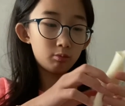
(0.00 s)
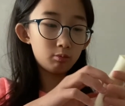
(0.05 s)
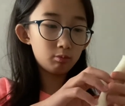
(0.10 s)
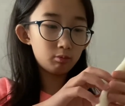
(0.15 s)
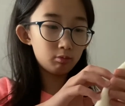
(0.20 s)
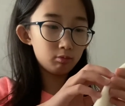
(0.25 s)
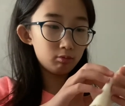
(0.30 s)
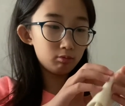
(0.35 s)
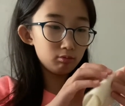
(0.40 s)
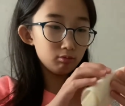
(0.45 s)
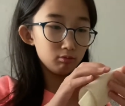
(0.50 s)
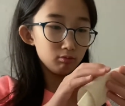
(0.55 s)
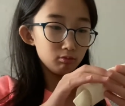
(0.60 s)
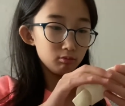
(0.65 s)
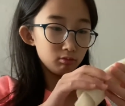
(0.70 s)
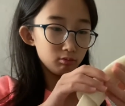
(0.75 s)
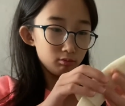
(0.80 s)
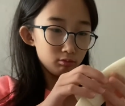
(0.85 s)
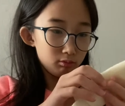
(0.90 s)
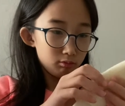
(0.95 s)

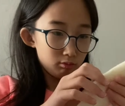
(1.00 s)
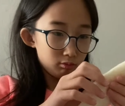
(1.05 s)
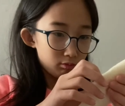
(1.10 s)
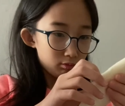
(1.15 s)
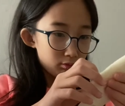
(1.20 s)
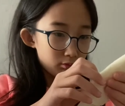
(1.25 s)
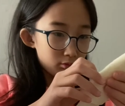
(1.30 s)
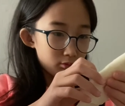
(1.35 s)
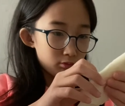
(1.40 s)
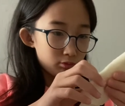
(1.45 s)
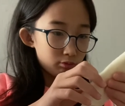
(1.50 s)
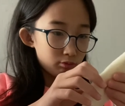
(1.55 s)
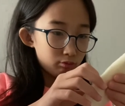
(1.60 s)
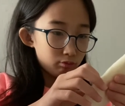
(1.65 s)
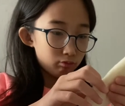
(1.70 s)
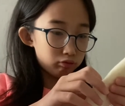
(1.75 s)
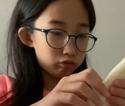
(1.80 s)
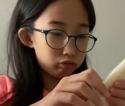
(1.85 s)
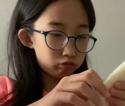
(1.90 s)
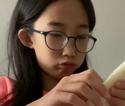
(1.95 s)

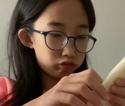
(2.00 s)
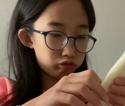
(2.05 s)
(silence)